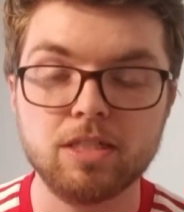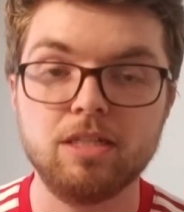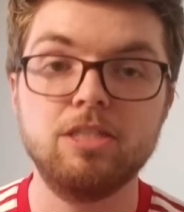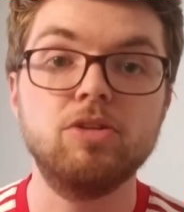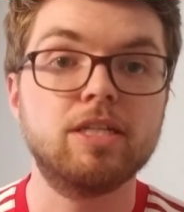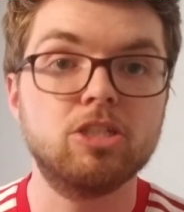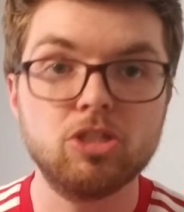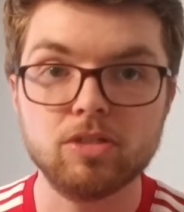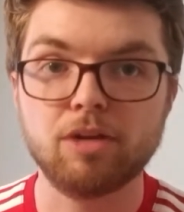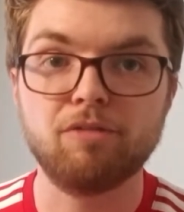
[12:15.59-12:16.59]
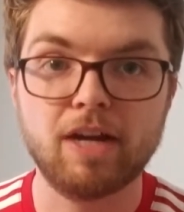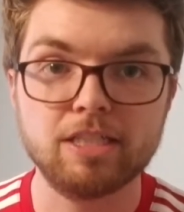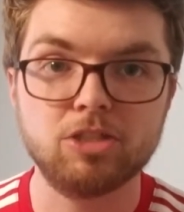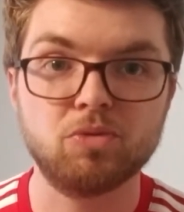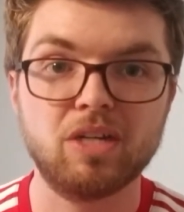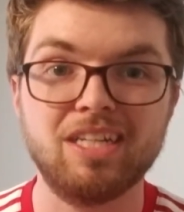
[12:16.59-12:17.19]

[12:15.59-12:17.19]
because you get to choose how fast you run,